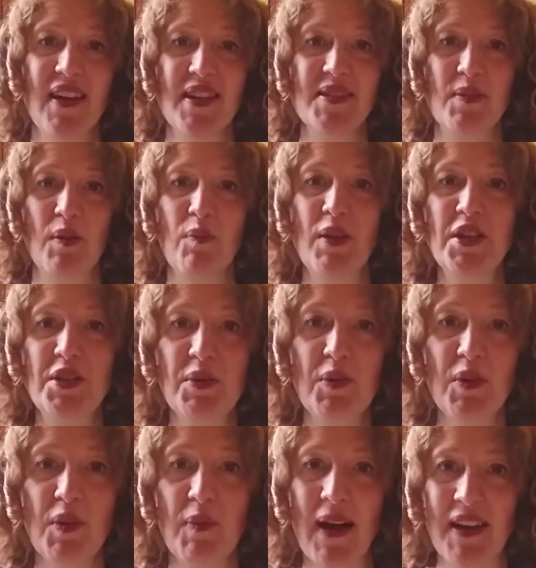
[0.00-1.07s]
So I wish you
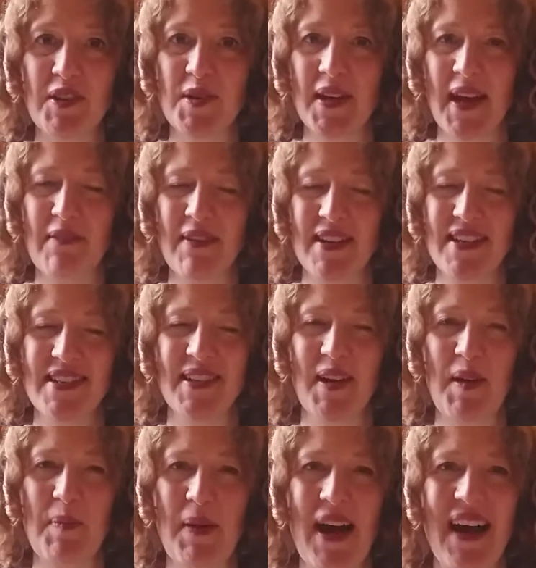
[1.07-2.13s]
all the well as you get ready to
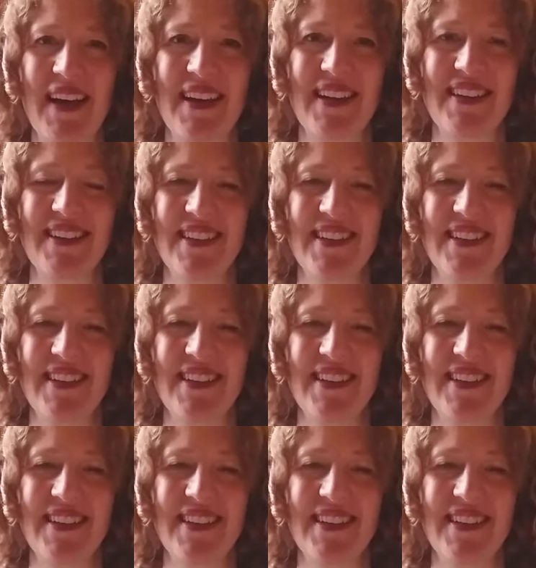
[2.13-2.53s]
go back.